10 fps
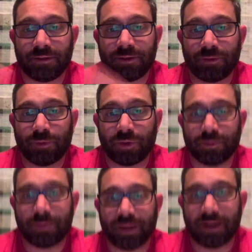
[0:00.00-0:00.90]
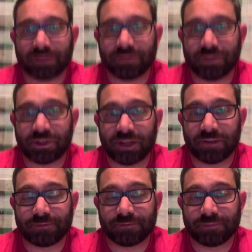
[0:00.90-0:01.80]
Welcome back to the
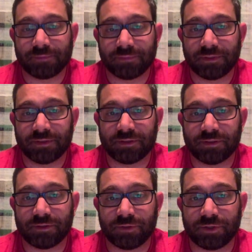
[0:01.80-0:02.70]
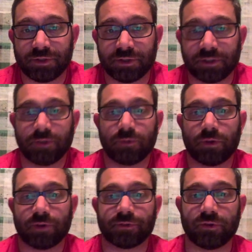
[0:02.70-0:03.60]
channel. This is Richard de Clue,
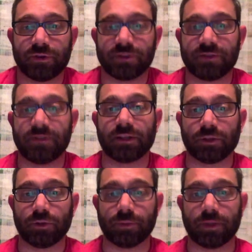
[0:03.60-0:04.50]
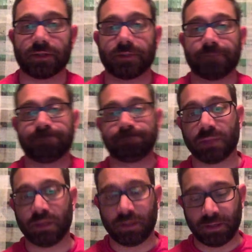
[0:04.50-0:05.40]
also known as de Lubac.
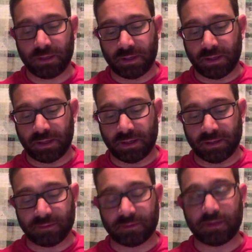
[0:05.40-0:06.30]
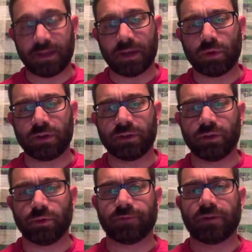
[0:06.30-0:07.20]
And today I wanted to
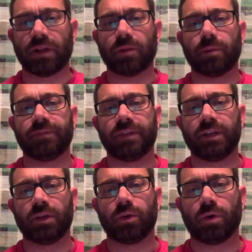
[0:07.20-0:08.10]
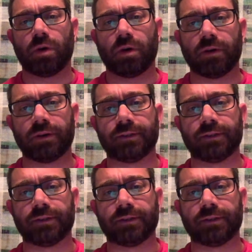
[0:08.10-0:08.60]
do a follow-up video on